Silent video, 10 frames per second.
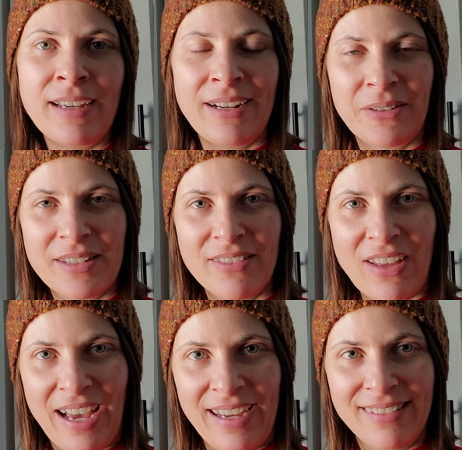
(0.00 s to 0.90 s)
I know it's a
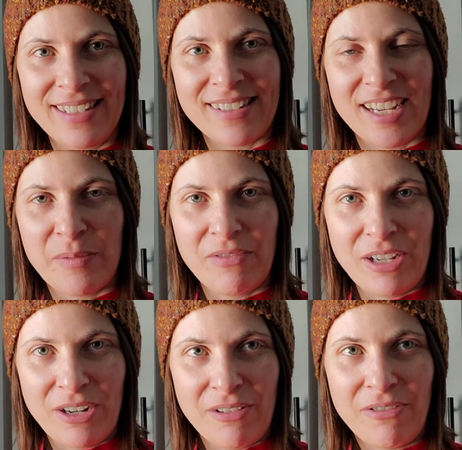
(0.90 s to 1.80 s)
lot this time of
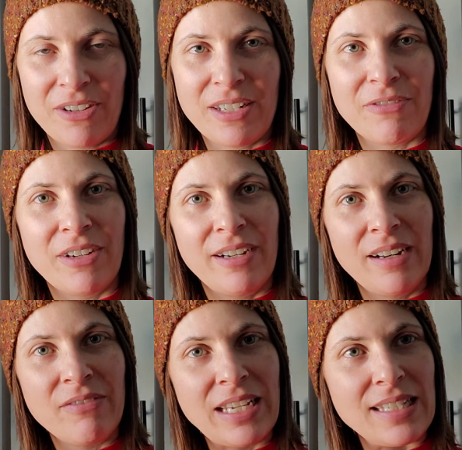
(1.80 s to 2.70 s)
year for different
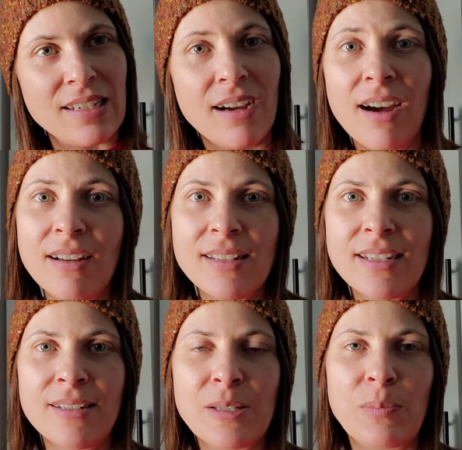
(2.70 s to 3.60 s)
events and
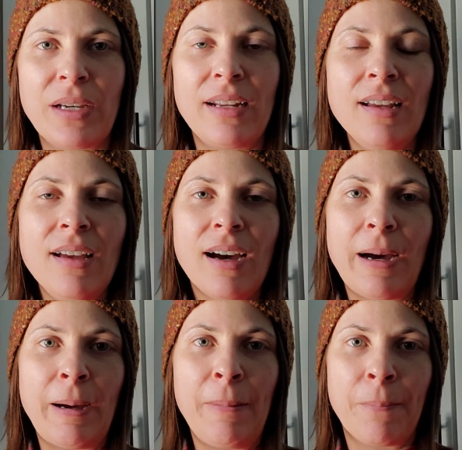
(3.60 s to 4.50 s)
causes, but
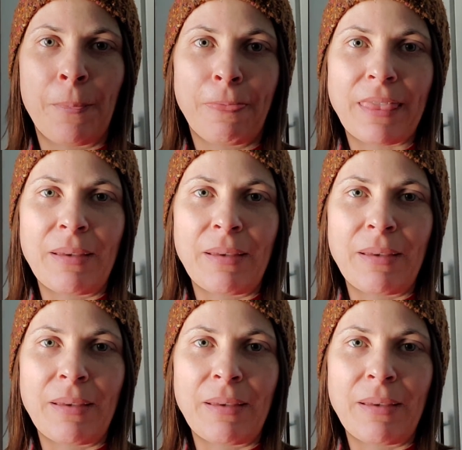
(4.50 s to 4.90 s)
um,